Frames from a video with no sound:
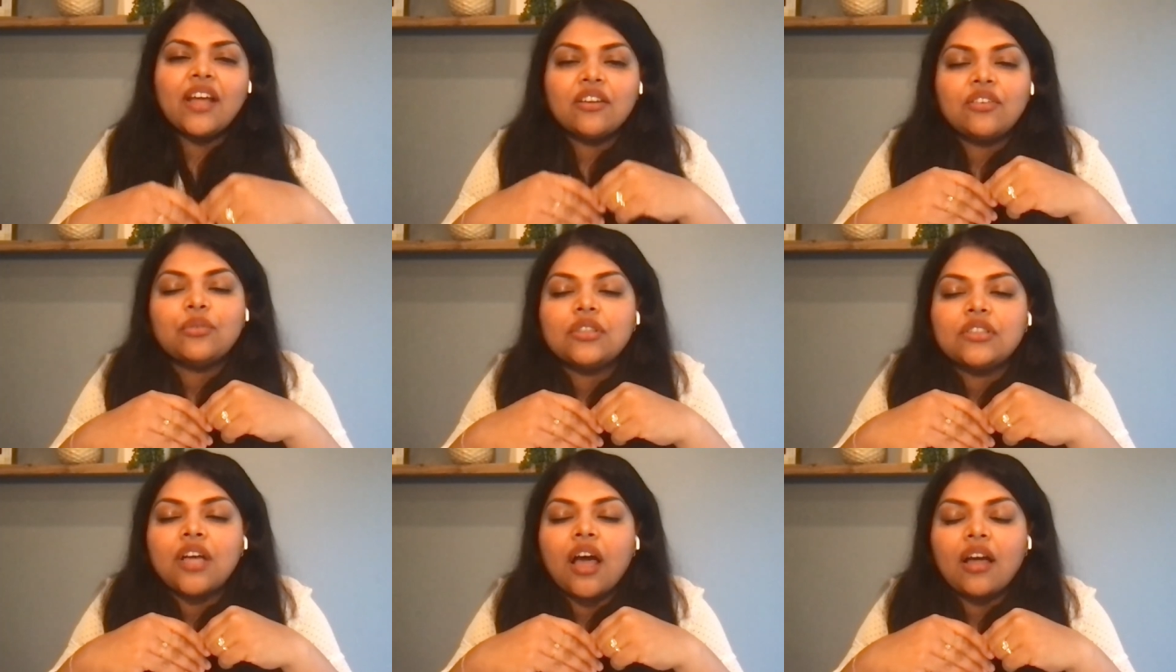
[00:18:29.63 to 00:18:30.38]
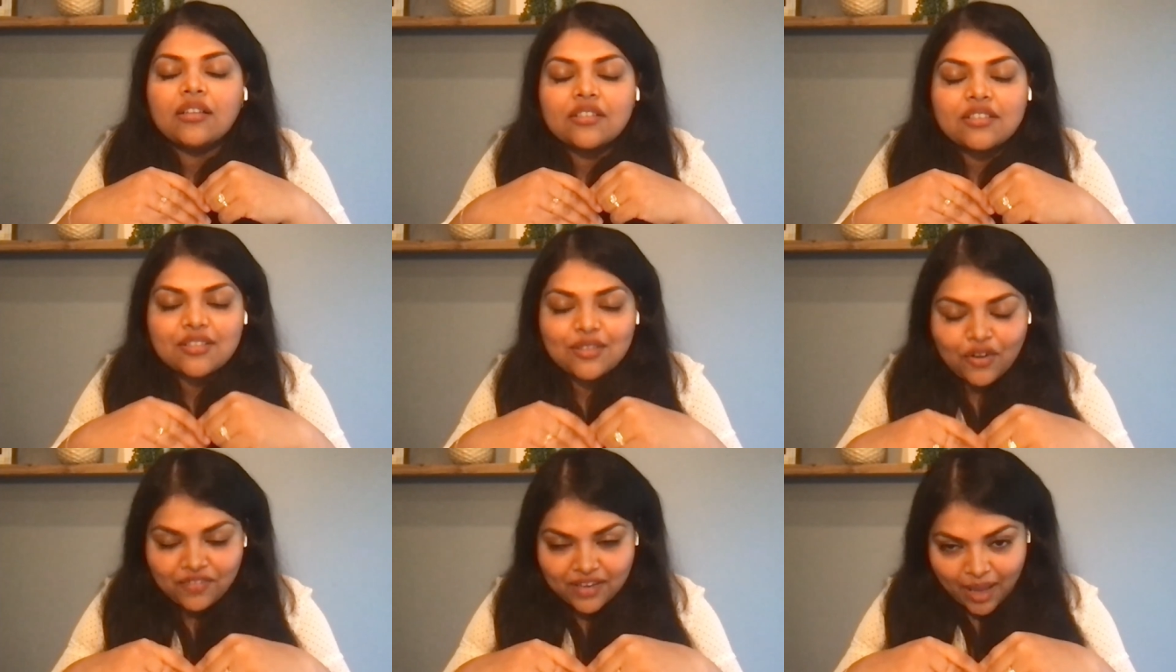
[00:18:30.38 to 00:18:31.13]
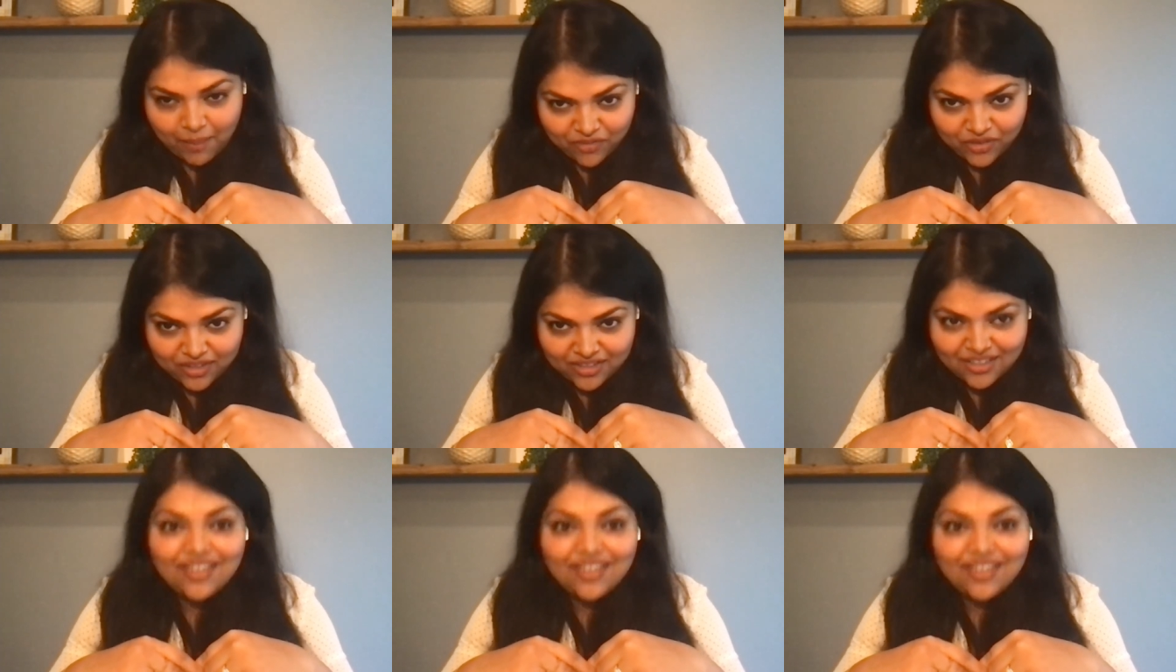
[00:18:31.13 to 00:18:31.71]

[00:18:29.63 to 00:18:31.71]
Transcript: to do tons of lab work.